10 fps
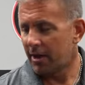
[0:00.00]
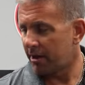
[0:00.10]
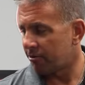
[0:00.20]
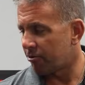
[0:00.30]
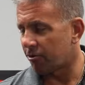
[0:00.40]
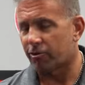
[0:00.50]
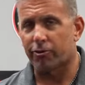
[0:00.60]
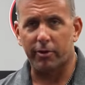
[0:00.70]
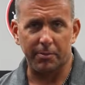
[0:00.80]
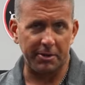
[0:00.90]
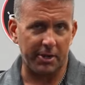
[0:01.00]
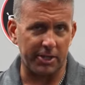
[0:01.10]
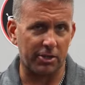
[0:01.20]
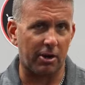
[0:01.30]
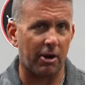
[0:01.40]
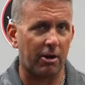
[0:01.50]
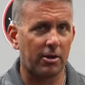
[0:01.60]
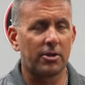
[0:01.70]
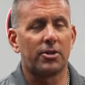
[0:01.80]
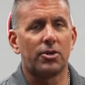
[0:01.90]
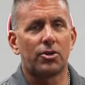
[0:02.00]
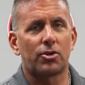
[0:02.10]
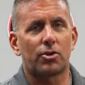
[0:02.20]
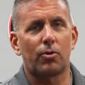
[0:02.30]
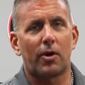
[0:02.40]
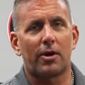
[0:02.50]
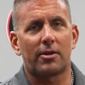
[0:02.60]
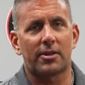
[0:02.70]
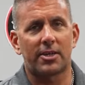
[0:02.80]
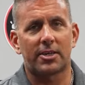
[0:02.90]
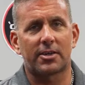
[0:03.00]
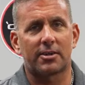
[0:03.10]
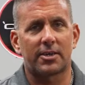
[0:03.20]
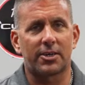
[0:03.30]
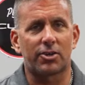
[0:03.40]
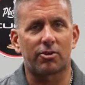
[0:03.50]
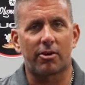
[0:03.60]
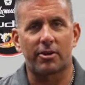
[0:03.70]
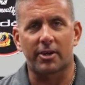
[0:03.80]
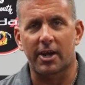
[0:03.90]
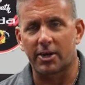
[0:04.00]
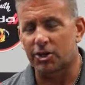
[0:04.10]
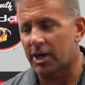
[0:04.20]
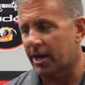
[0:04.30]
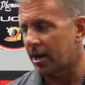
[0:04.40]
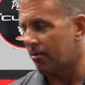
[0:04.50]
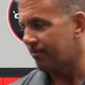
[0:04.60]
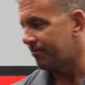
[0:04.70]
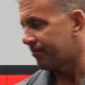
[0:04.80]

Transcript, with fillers: And it's an extremely nice car. So uh, let's get started and kind of check it out.